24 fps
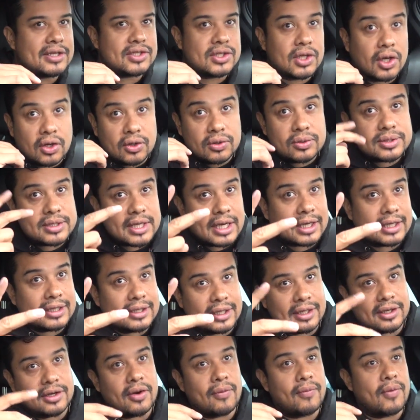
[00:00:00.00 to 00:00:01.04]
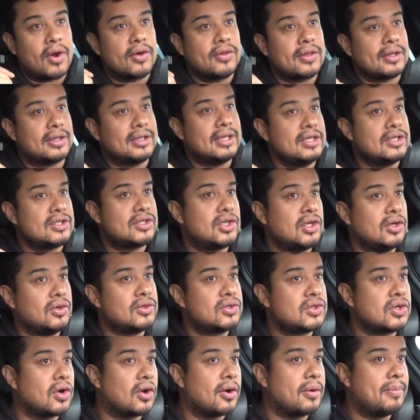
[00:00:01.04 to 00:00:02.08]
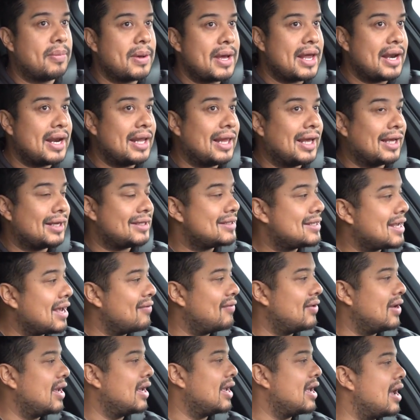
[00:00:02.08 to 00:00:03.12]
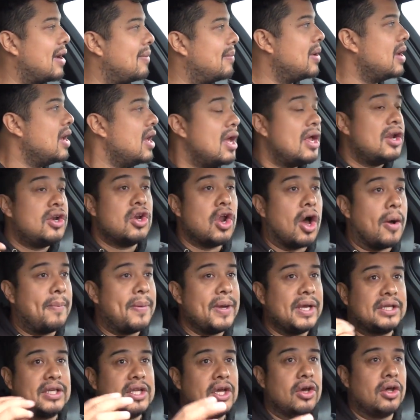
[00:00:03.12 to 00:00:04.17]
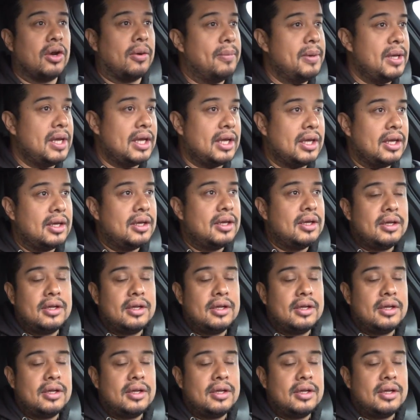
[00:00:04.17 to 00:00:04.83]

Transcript: So second day in a row that these dudes go to bed at like 7 a.m. No big deal to me.